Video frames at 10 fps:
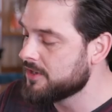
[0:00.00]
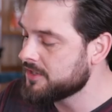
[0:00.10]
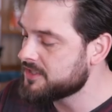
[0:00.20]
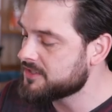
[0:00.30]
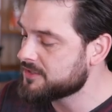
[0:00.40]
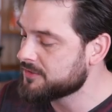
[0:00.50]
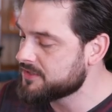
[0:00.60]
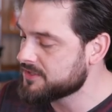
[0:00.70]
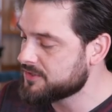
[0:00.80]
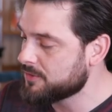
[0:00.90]
long as it serves
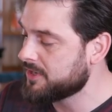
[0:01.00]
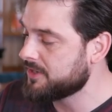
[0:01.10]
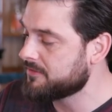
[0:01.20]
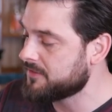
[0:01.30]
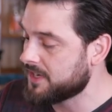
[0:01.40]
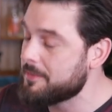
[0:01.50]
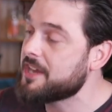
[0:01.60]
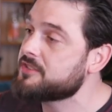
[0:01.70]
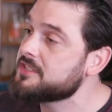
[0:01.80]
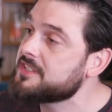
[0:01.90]
the story of, that I'm
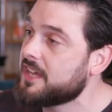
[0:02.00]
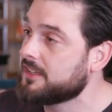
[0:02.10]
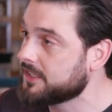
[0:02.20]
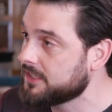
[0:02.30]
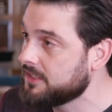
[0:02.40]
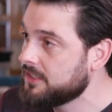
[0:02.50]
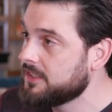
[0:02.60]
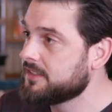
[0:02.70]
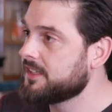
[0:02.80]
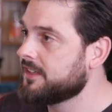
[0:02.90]
actually telling,
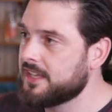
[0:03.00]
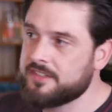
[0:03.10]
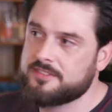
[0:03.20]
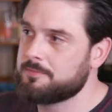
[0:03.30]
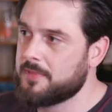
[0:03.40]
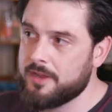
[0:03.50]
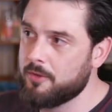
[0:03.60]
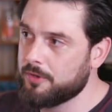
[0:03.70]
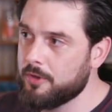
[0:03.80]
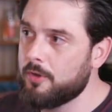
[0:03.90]
then that's my
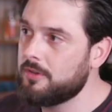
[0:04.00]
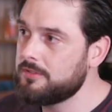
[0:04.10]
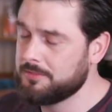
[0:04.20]
own goal.